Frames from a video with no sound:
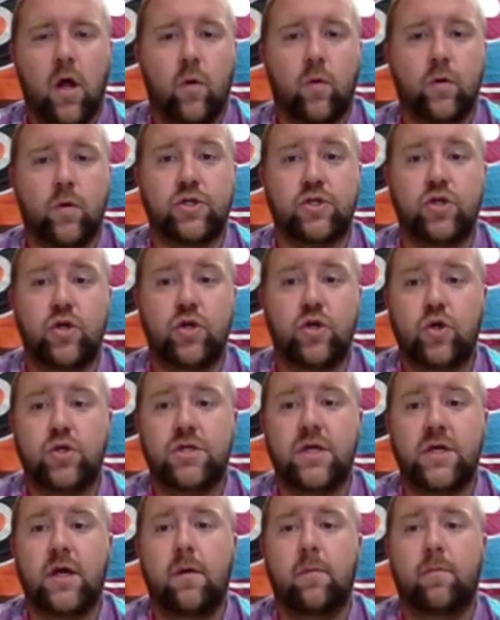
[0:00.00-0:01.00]
which is
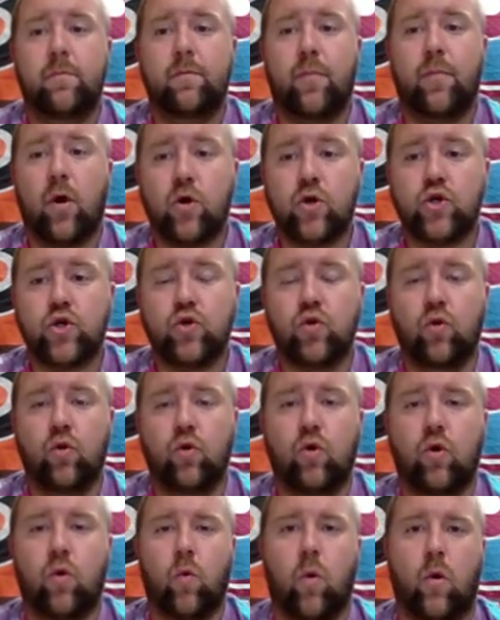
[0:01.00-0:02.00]
using
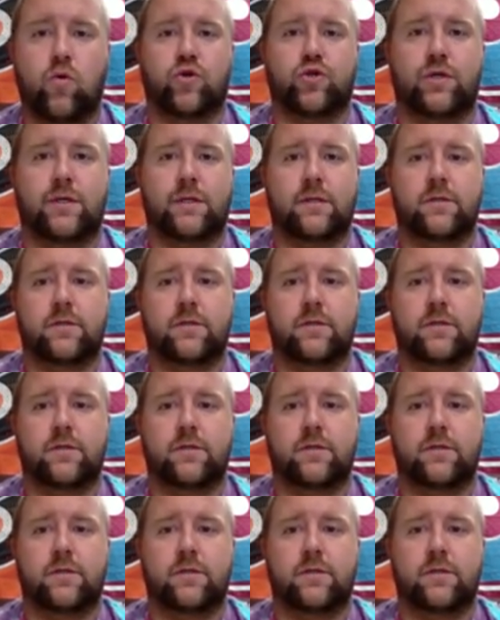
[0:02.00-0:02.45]
partial quotients.